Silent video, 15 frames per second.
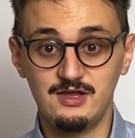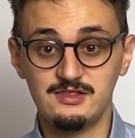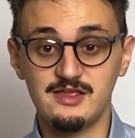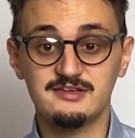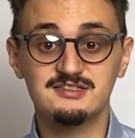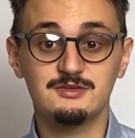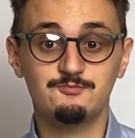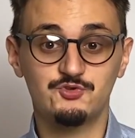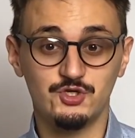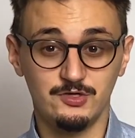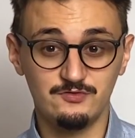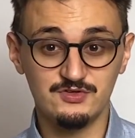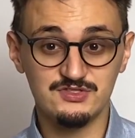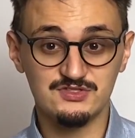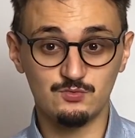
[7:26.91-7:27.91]
Like the
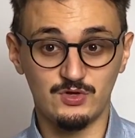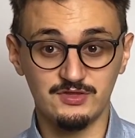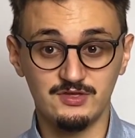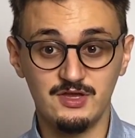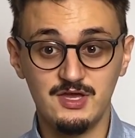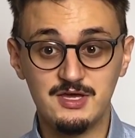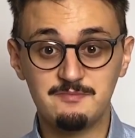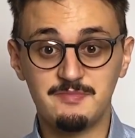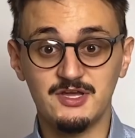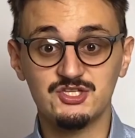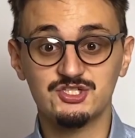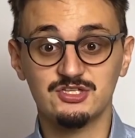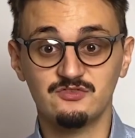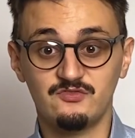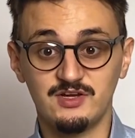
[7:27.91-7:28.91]
previous one,
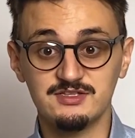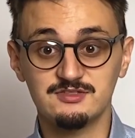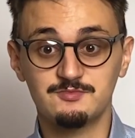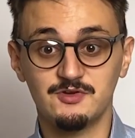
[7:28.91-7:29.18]
pension funds